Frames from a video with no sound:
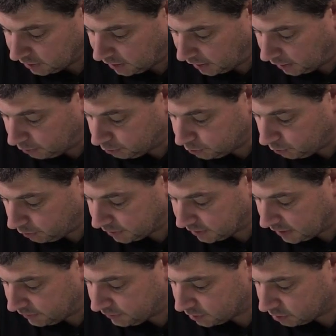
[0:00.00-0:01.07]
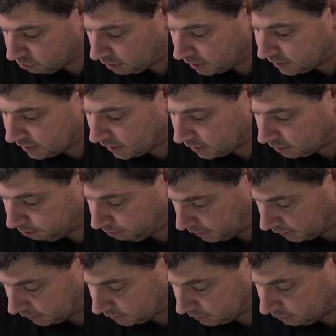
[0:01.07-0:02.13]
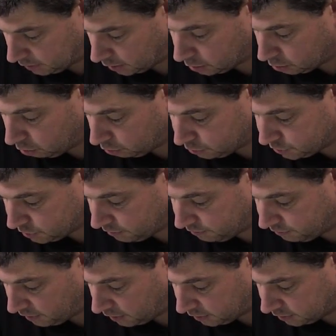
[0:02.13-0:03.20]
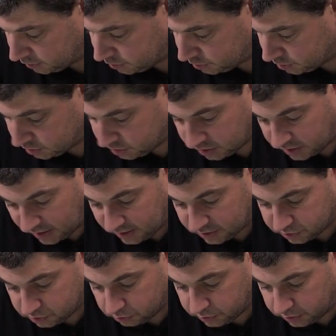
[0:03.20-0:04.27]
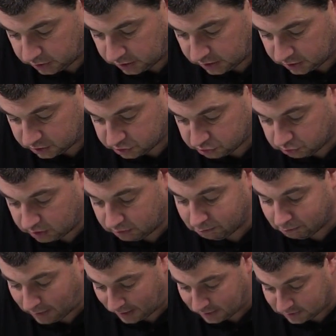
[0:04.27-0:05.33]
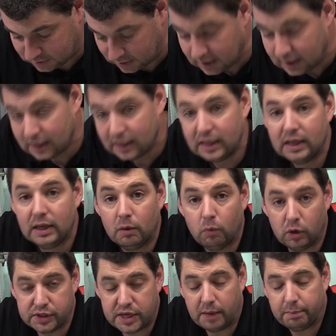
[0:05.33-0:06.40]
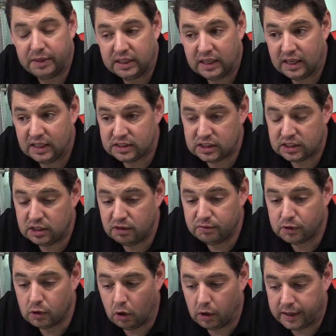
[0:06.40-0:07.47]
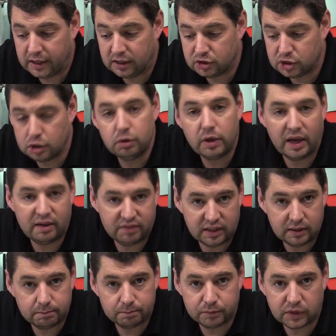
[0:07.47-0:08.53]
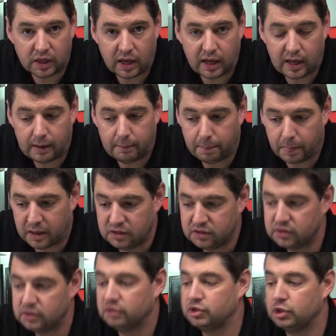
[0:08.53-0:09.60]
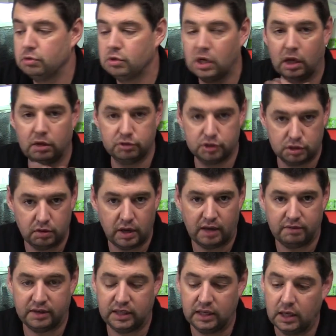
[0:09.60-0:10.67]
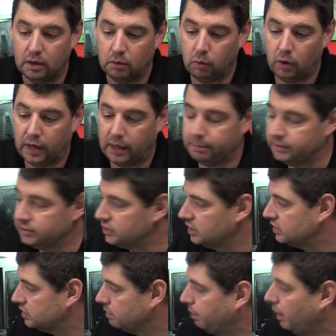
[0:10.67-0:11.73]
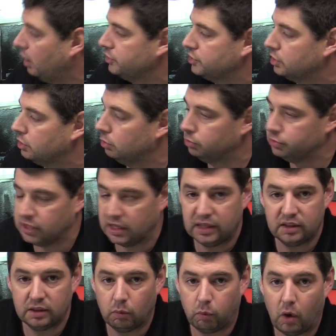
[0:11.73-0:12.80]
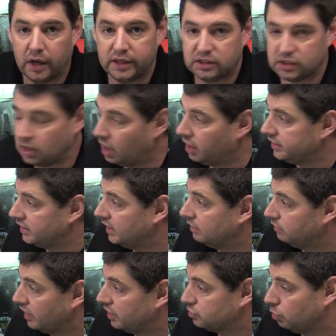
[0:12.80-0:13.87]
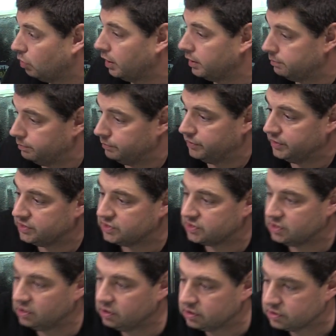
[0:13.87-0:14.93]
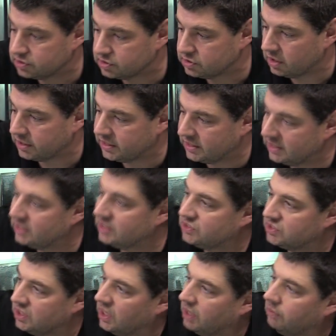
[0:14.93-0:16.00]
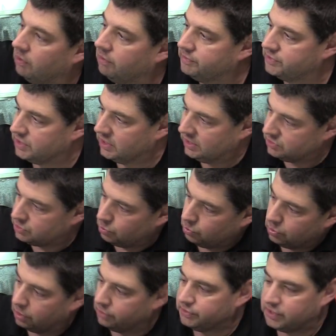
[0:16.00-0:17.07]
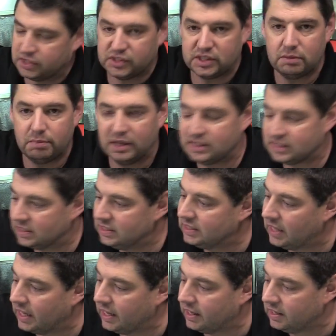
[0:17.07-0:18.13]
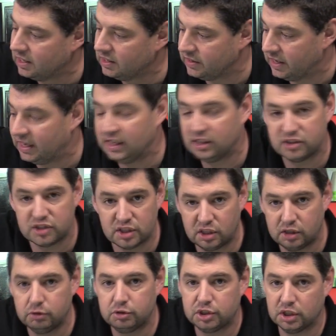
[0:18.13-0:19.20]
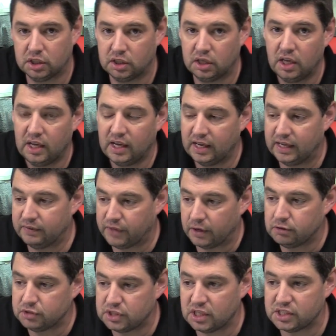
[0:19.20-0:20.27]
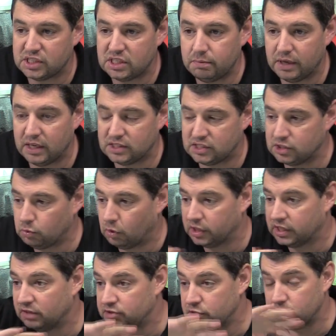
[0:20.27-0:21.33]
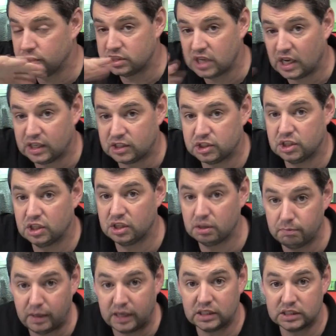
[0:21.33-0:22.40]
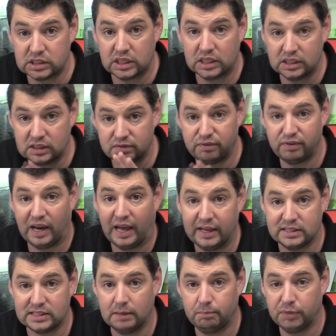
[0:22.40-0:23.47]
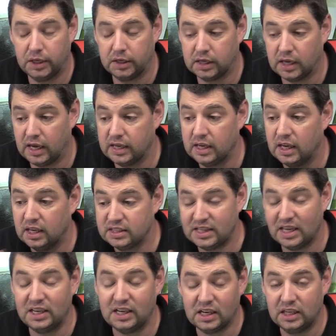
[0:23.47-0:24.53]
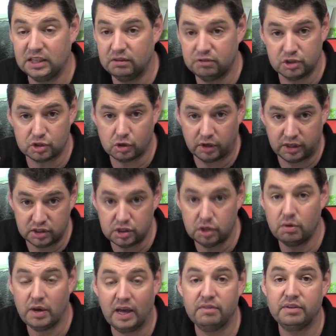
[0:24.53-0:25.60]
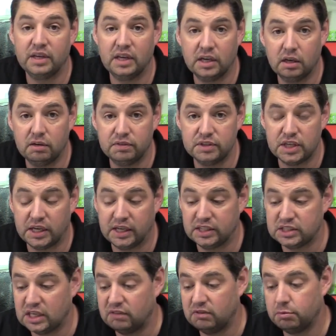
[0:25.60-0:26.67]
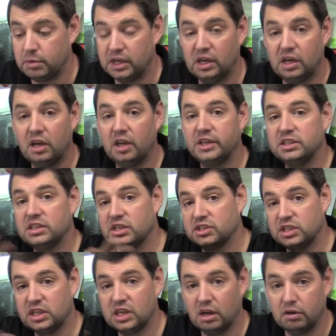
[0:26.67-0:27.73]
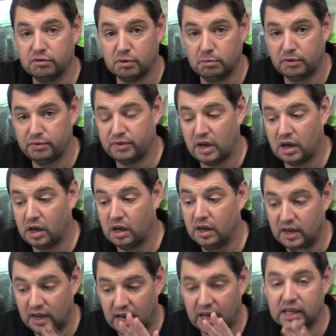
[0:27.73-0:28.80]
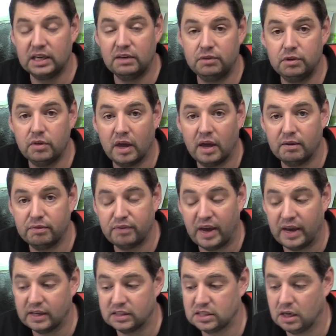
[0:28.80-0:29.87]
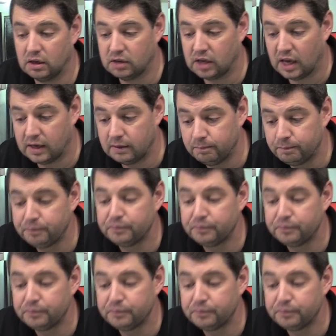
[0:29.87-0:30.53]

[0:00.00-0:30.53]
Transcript: How do I get the grey colour back? A gloss varnish to cancel the extreme matte. What's happened is you've got it too heavy um, in too close, too heavy. What happens is the particles in the white, i.e. that's why this looks like it is, you know, obviously it's all got dusty bits in there, in a solution. Those dusty bits is what gives you the texture that makes things flat okay technically you've just gone in too heavy and overdone it instead of it being a light dusty coat from afar and give you that effect okay